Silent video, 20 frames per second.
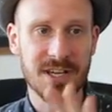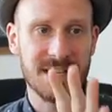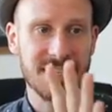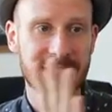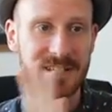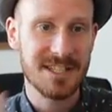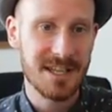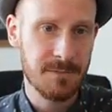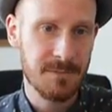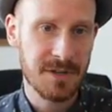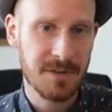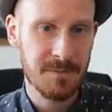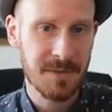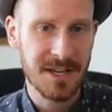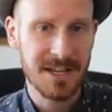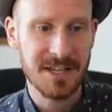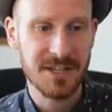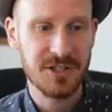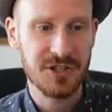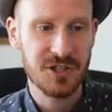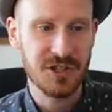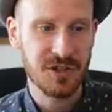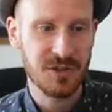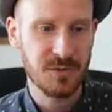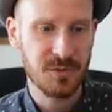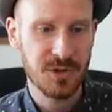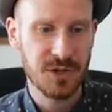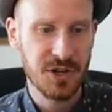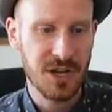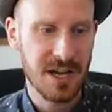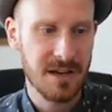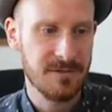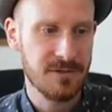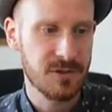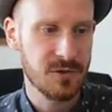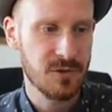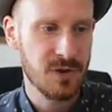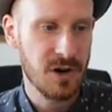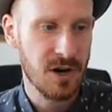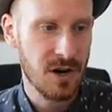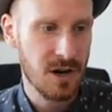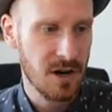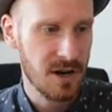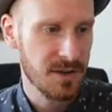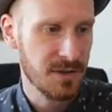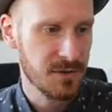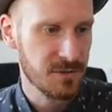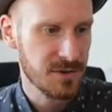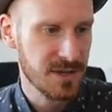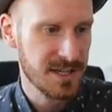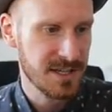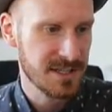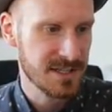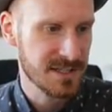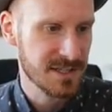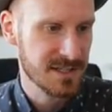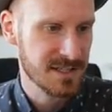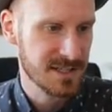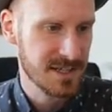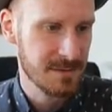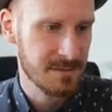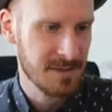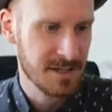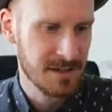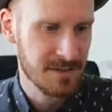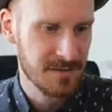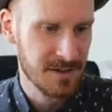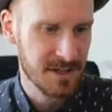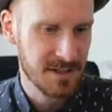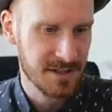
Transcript: a separate page where you have to authorize some in,